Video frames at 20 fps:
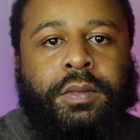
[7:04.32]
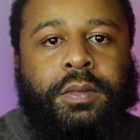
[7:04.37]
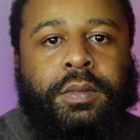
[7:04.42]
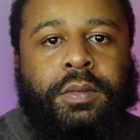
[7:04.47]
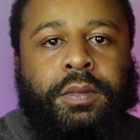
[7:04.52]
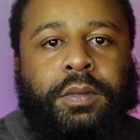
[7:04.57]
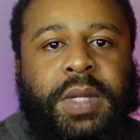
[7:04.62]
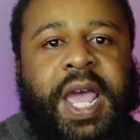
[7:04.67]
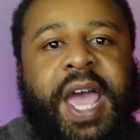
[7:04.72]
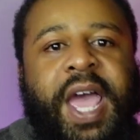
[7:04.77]

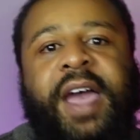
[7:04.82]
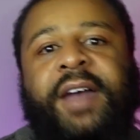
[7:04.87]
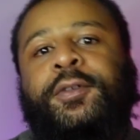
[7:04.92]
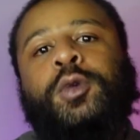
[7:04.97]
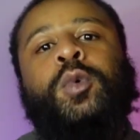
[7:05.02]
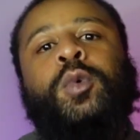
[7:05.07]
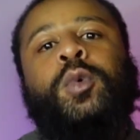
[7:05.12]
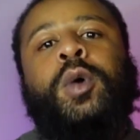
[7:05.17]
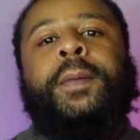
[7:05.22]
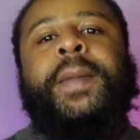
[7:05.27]
Now, if
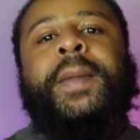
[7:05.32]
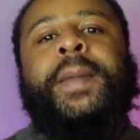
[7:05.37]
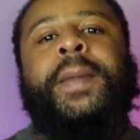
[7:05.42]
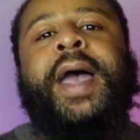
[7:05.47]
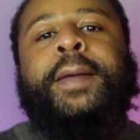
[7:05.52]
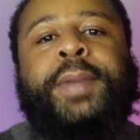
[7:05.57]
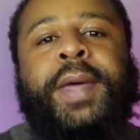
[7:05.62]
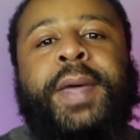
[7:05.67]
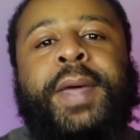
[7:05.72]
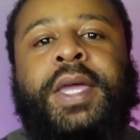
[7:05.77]
you want my
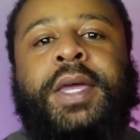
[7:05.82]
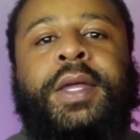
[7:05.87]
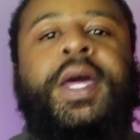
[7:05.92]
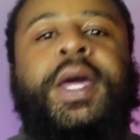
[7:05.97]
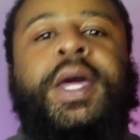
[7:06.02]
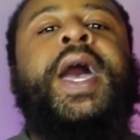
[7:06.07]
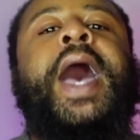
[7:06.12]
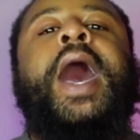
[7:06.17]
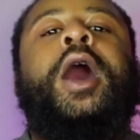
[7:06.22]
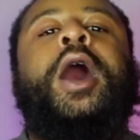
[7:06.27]
opinion,
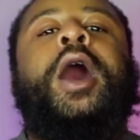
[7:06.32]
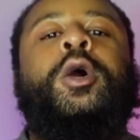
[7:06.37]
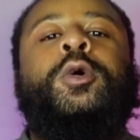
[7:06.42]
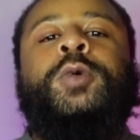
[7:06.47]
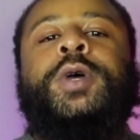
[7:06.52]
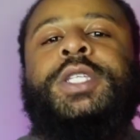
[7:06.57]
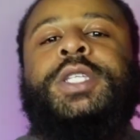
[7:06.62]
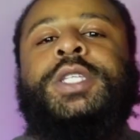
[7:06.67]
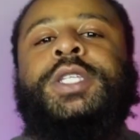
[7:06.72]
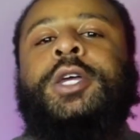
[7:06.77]
I
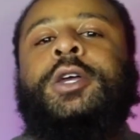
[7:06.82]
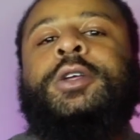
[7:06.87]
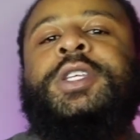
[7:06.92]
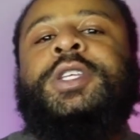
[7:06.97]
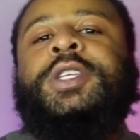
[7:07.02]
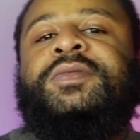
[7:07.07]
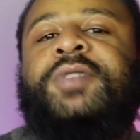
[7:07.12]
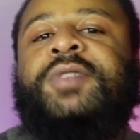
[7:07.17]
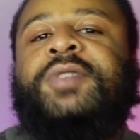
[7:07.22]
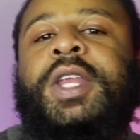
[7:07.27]
always hear
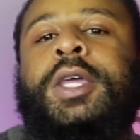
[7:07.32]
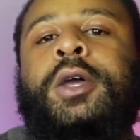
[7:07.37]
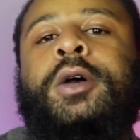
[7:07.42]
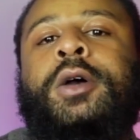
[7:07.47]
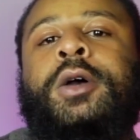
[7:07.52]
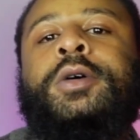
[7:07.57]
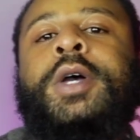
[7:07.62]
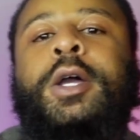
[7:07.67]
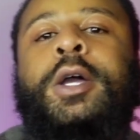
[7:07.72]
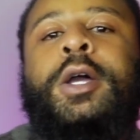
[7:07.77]
this
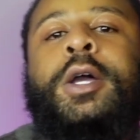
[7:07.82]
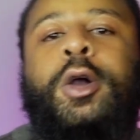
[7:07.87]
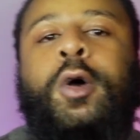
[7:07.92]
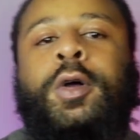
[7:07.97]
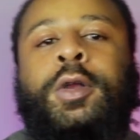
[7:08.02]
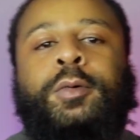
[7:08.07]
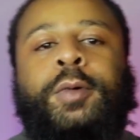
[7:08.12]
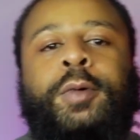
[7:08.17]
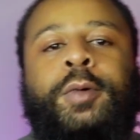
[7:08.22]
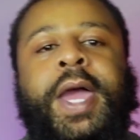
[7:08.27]
video
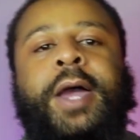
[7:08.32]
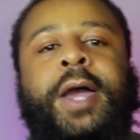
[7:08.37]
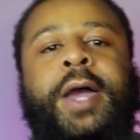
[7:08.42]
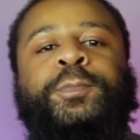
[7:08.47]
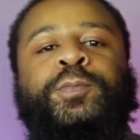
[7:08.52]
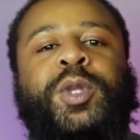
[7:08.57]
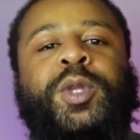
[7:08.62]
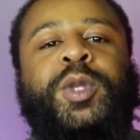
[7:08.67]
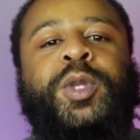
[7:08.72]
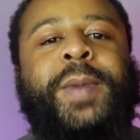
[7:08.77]
going around
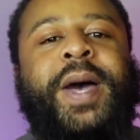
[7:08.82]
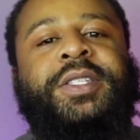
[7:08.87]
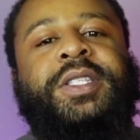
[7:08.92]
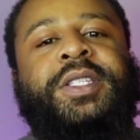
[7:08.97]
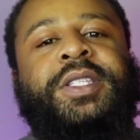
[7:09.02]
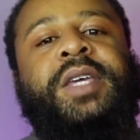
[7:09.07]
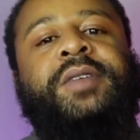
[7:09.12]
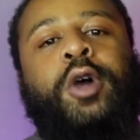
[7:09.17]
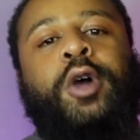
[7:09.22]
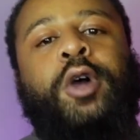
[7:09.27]
about
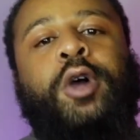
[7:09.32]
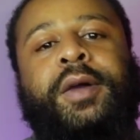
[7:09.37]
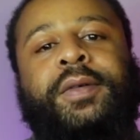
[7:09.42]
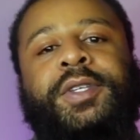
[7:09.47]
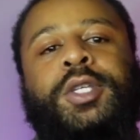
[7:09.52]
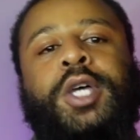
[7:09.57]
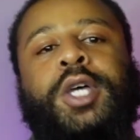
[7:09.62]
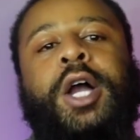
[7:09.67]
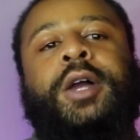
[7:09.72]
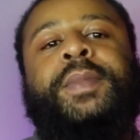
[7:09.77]
Steve Harvey
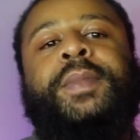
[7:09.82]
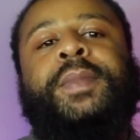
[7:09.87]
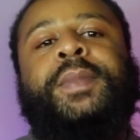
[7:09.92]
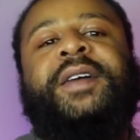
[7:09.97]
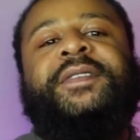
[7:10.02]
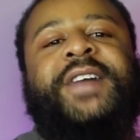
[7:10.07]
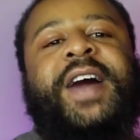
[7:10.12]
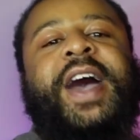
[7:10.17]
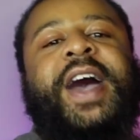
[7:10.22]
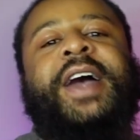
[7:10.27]
talking about
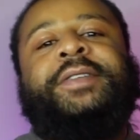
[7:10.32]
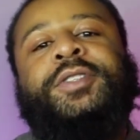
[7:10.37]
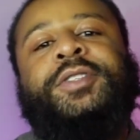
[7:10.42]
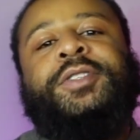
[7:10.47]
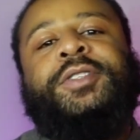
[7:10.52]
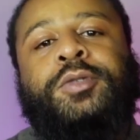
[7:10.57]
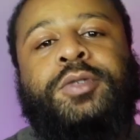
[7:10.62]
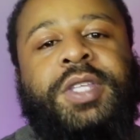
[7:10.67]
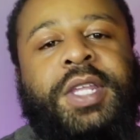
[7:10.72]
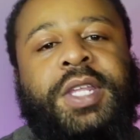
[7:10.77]
5
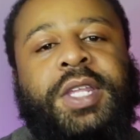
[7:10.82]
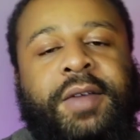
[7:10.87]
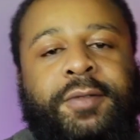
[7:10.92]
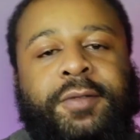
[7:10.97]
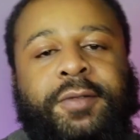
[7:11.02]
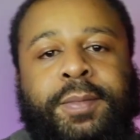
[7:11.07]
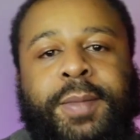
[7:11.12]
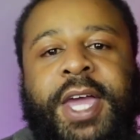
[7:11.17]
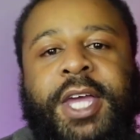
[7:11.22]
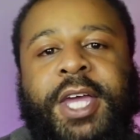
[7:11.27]
suits that every
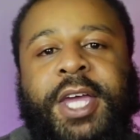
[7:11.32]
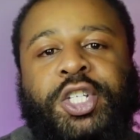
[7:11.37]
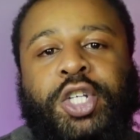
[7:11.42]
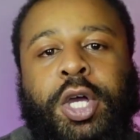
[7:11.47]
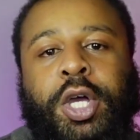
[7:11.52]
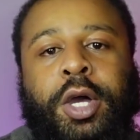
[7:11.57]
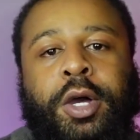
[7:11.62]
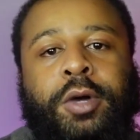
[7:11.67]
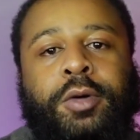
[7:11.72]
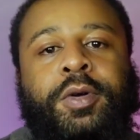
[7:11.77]
man should
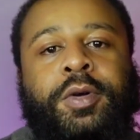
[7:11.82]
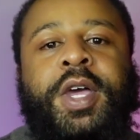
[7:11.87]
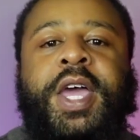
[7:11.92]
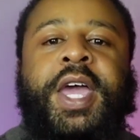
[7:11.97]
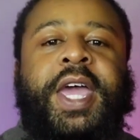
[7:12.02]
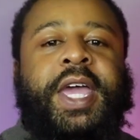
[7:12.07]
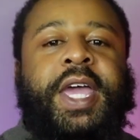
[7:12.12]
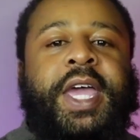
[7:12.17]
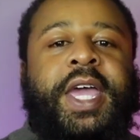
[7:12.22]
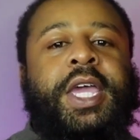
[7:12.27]
own.
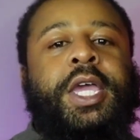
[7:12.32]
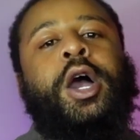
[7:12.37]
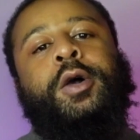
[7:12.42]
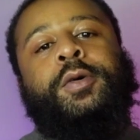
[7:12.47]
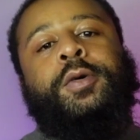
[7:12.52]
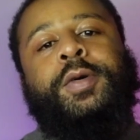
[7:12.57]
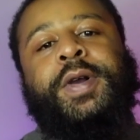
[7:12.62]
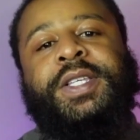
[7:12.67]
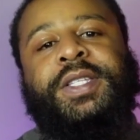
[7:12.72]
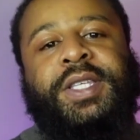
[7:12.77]
And he
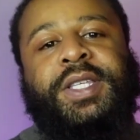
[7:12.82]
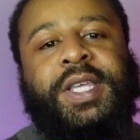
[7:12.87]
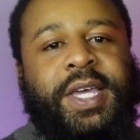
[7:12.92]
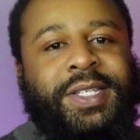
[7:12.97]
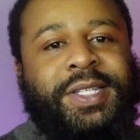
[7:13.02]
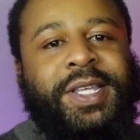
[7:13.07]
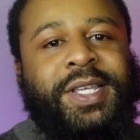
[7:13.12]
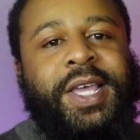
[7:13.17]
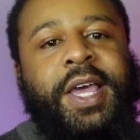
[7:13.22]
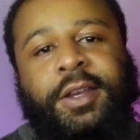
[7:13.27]
always
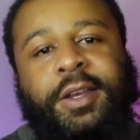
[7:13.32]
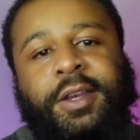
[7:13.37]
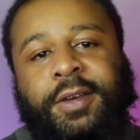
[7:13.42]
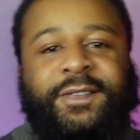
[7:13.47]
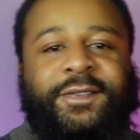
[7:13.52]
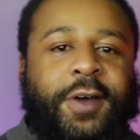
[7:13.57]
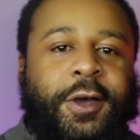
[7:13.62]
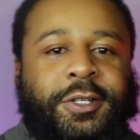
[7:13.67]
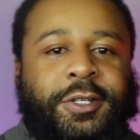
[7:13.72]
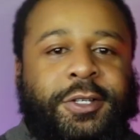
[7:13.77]
says the
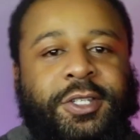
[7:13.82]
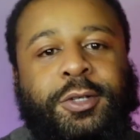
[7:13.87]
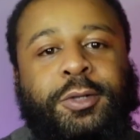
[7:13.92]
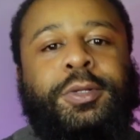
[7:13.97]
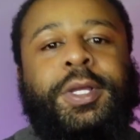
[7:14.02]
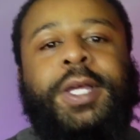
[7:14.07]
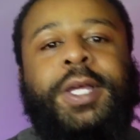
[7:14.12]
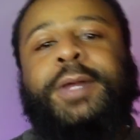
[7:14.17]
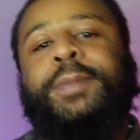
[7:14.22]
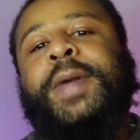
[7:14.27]
first suit
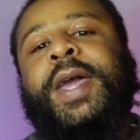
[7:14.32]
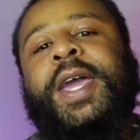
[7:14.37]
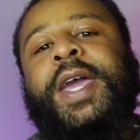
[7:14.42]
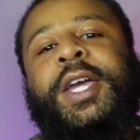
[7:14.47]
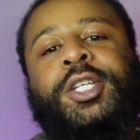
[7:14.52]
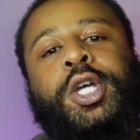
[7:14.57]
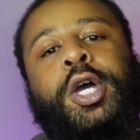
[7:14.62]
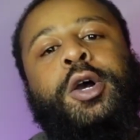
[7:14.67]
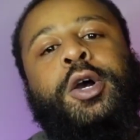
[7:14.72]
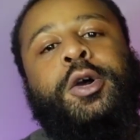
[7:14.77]
that a man
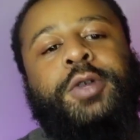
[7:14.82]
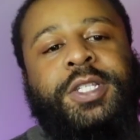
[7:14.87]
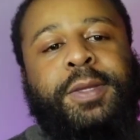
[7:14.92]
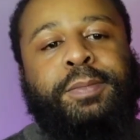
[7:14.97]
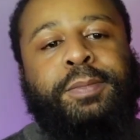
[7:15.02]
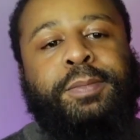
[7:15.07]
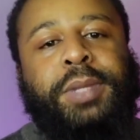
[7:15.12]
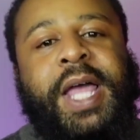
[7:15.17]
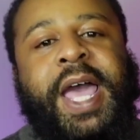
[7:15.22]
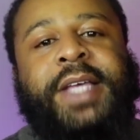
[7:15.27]
should own is a
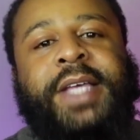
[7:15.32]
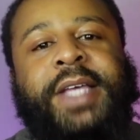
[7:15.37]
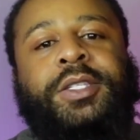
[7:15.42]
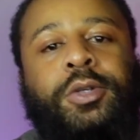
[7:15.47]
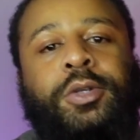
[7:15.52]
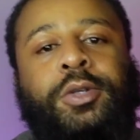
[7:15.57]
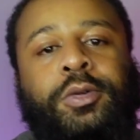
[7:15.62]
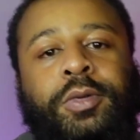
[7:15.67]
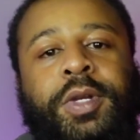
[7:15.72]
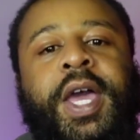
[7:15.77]
black
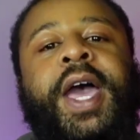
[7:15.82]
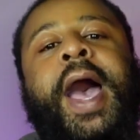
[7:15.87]
suit.